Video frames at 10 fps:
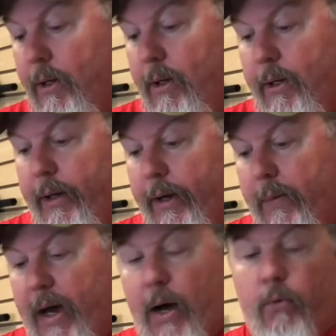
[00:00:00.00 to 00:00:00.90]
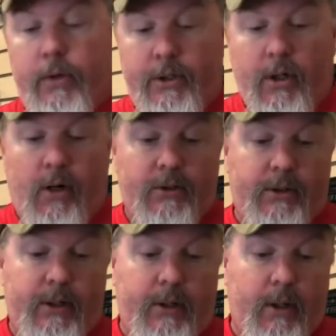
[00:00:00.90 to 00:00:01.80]
I would toss
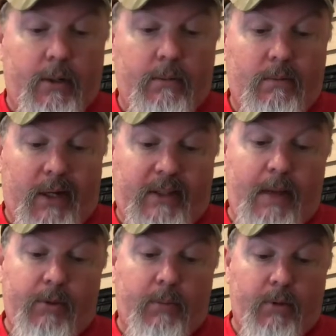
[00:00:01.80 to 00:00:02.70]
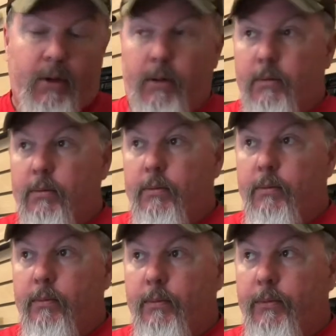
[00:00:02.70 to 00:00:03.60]
I'd keep the
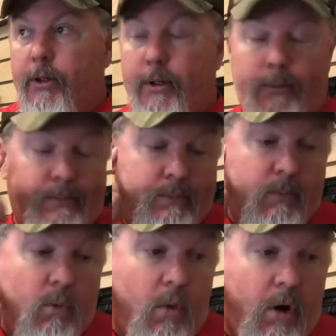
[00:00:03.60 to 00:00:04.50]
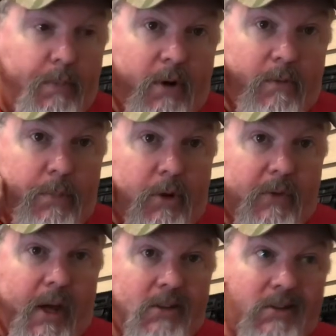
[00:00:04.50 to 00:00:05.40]
water
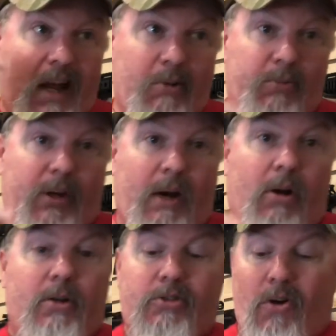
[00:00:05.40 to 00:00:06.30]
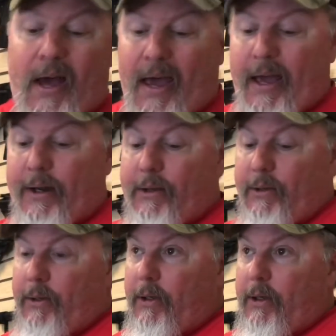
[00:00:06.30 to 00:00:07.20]
purification tablets, but I'd also add
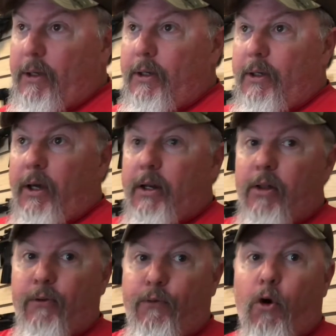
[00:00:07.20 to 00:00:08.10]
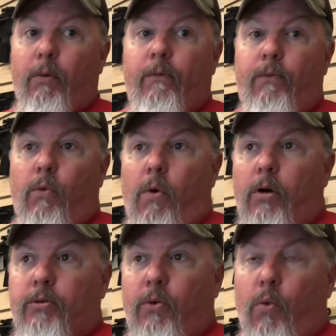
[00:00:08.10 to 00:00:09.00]
another form of
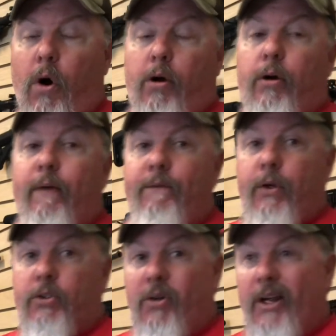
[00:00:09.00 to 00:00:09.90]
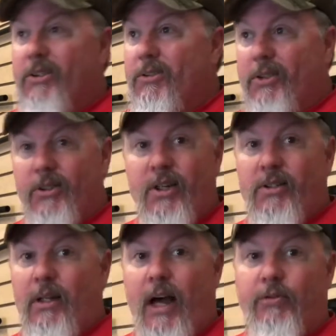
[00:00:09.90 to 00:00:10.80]
water filtration, such as a
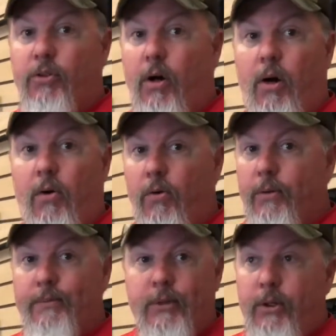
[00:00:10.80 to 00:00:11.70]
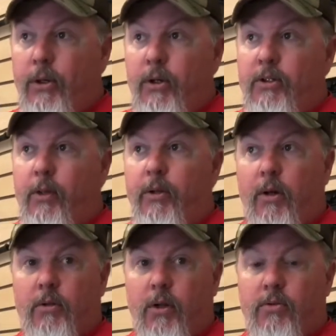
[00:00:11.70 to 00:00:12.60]
life straw or something along those